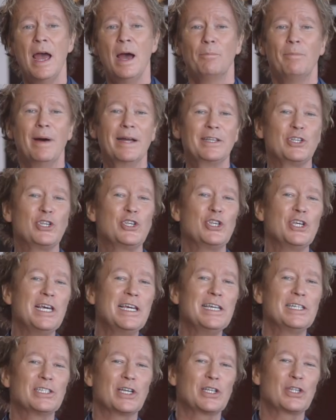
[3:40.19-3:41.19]
But
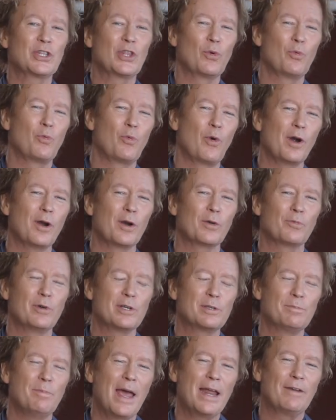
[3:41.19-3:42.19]
Jesus, the Word,
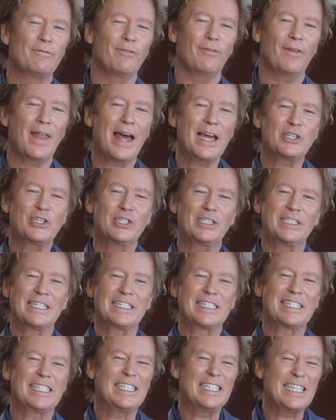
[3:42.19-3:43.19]
was made flesh to
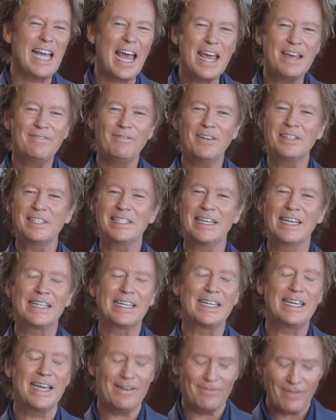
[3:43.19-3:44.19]
save us
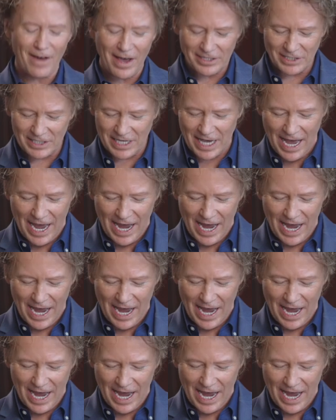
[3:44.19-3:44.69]
and give us